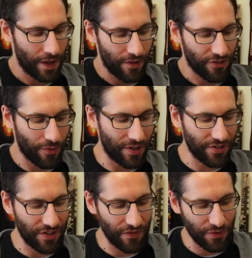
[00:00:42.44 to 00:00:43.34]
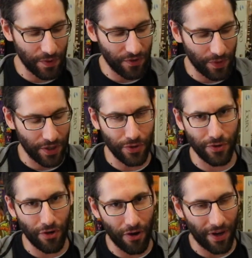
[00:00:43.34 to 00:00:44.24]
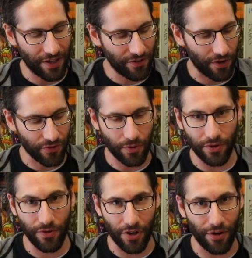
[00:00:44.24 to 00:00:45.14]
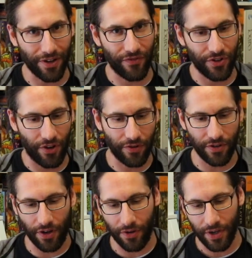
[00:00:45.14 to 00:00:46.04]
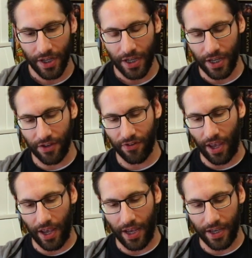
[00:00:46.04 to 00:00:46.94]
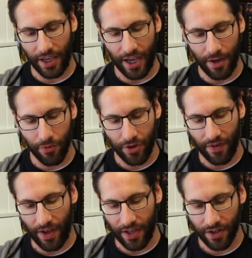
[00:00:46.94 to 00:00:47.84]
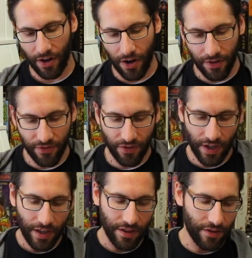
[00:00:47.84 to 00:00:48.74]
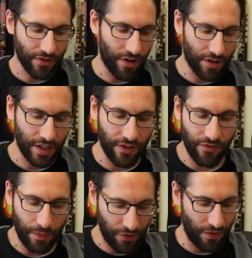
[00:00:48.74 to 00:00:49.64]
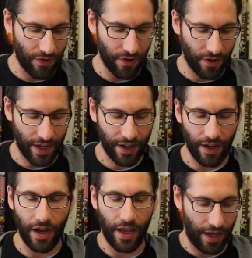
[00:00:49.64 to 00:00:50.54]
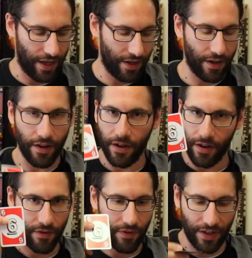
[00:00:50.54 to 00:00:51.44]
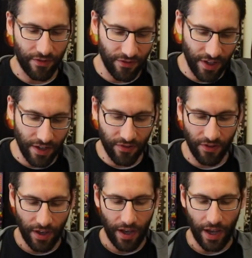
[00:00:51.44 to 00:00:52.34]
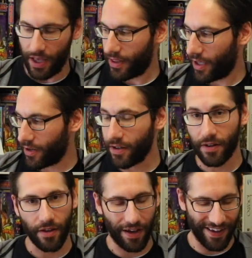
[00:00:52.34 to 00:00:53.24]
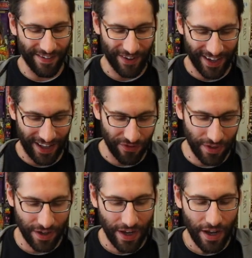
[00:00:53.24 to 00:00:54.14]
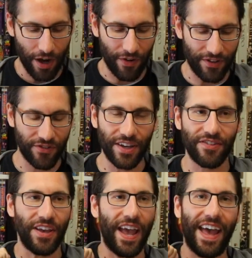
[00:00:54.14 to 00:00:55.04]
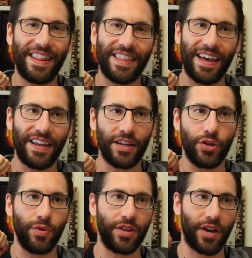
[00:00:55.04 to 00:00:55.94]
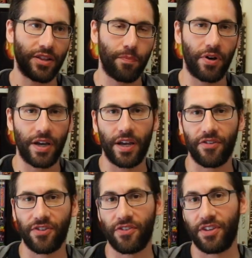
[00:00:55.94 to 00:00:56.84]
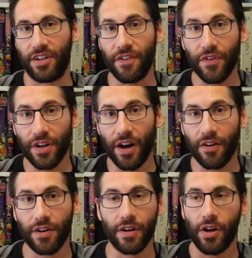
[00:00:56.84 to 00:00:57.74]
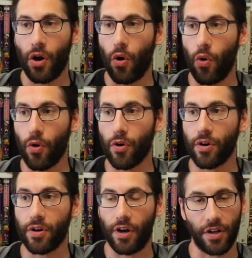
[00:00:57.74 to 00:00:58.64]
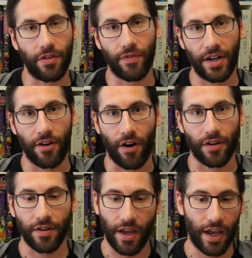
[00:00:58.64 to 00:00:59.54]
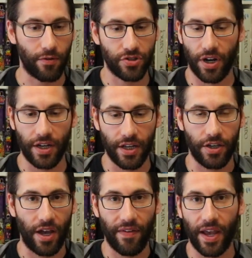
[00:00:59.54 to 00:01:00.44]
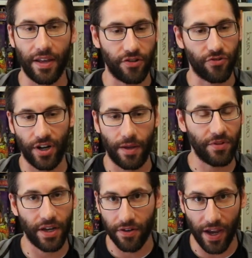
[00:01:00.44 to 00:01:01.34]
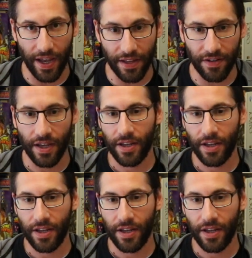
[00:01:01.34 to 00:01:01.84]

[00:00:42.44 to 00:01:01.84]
So what's the difference between Uno and Dos? Well, Uno, if you don't know, is a game where you have a hand of cards. There's a card that gets flipped over, like a red 6, and then, my cat's over there, a red 6, and then you either have to play a 6 in a different color or another red card. And you have a hand, you're trying to empty out your hand.